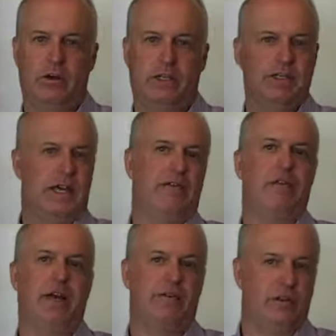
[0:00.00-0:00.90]
does
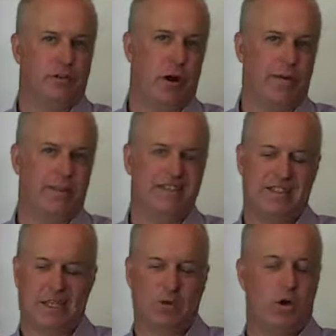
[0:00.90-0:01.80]
everything for small
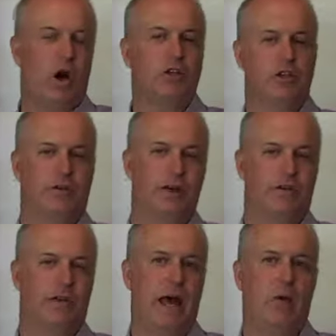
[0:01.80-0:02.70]
business because we are too big
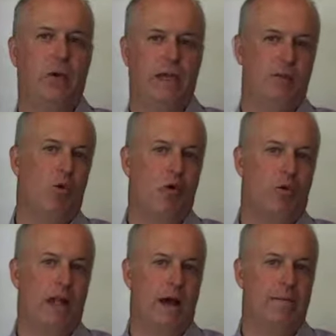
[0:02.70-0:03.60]
for that and we need
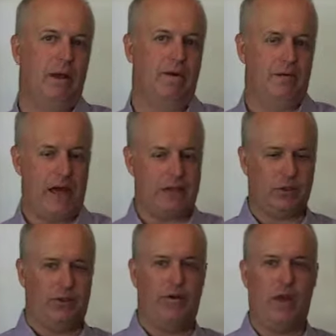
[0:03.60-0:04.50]
more reliability for that.
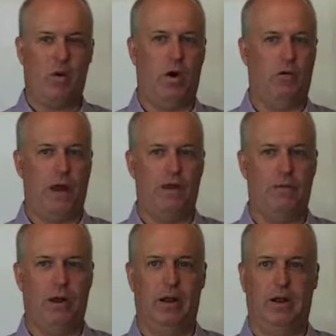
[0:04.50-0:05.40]
So we found the one right in the
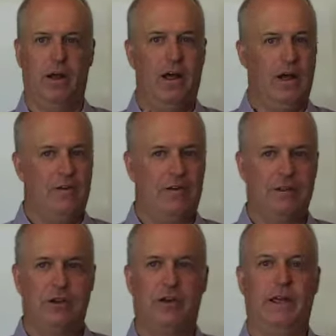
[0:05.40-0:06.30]
middle,
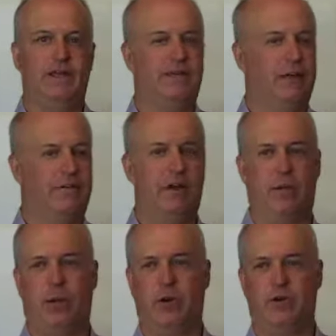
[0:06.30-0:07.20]
fits our needs, going to fit
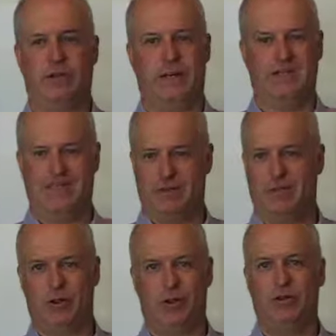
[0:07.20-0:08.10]
our partner's needs,
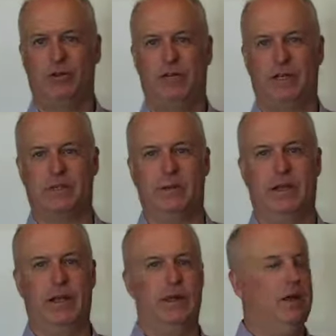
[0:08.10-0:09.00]
gives us ultimate
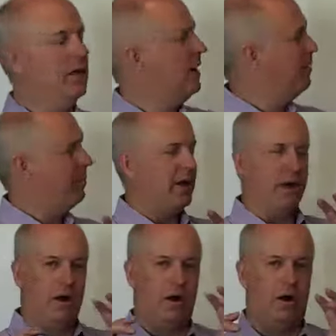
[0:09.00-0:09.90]
flexibility.
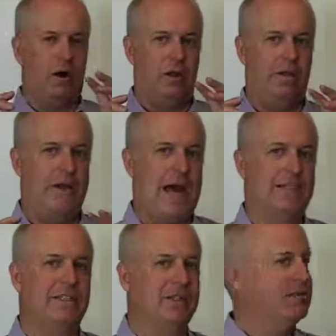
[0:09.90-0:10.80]
But
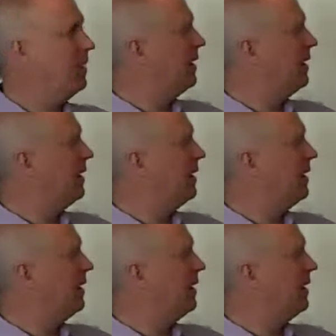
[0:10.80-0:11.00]
that decision